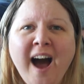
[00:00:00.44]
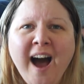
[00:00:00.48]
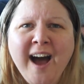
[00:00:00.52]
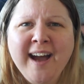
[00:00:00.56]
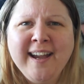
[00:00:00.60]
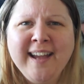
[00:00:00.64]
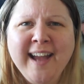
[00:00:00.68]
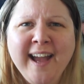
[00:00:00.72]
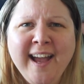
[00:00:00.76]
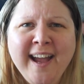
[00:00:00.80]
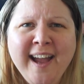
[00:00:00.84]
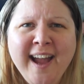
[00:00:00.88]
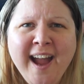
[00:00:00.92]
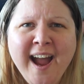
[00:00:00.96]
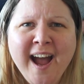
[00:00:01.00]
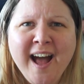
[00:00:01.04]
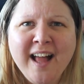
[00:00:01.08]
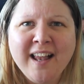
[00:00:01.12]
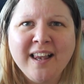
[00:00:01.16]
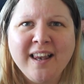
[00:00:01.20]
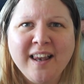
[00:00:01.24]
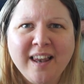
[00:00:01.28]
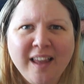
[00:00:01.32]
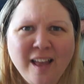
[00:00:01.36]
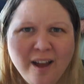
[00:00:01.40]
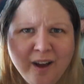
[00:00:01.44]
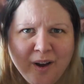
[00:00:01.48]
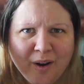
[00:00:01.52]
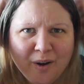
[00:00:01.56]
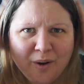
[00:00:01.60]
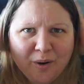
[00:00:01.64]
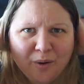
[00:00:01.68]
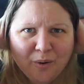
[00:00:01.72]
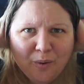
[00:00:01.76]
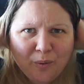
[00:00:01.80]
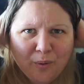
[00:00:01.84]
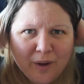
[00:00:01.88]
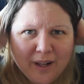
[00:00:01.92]
Hey,
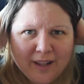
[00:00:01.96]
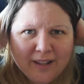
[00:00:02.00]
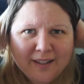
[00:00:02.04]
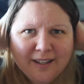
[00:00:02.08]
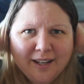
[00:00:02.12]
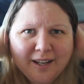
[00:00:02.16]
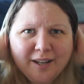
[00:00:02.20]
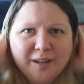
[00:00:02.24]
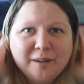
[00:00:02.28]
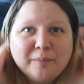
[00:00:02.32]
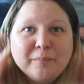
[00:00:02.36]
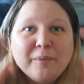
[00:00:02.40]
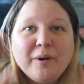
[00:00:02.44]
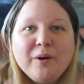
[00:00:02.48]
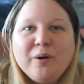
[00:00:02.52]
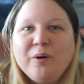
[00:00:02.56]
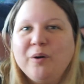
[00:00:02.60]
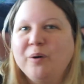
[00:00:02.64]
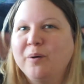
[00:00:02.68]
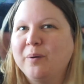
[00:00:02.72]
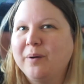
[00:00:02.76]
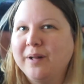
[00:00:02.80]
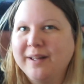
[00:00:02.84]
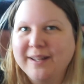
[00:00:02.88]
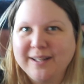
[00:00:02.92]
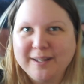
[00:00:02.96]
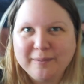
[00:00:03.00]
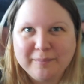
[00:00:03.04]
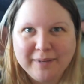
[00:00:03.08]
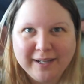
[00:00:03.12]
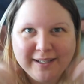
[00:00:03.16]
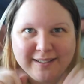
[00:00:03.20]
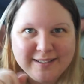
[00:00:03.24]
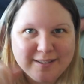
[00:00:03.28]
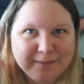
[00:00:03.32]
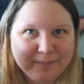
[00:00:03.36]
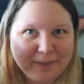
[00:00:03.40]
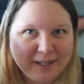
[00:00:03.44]
hello, welcome or welcome
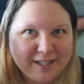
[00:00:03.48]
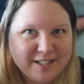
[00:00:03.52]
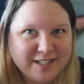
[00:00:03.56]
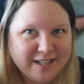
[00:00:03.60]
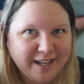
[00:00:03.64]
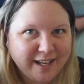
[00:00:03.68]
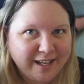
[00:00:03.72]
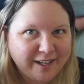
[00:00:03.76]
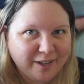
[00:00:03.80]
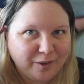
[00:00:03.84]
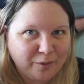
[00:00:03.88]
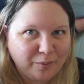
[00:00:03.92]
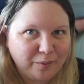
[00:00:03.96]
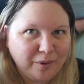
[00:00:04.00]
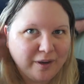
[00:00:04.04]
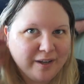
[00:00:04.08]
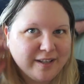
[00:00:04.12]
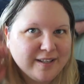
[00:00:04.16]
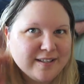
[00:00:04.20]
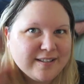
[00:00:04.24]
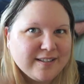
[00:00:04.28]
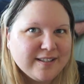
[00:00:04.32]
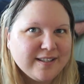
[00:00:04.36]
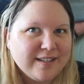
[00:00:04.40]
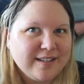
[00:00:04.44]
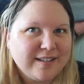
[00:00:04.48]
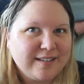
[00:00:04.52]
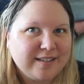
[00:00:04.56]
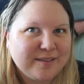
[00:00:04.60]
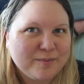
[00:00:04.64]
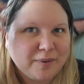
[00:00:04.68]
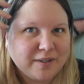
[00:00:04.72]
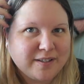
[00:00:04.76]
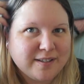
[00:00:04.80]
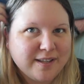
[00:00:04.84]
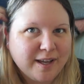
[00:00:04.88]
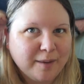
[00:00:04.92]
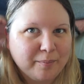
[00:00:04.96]
back to my channel. What is this?
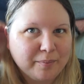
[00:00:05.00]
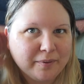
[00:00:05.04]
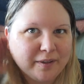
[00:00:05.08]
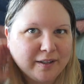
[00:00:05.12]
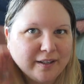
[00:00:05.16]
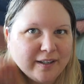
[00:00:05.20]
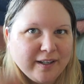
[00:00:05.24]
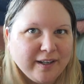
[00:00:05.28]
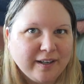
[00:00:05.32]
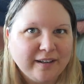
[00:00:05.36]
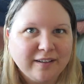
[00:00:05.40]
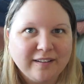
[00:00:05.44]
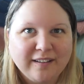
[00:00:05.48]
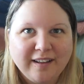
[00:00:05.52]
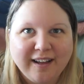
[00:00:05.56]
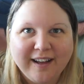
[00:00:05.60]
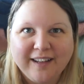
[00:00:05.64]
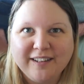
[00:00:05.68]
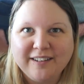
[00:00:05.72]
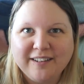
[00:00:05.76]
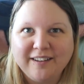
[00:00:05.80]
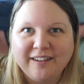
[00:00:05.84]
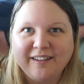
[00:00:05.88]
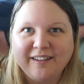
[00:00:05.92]
What's happening here? I don't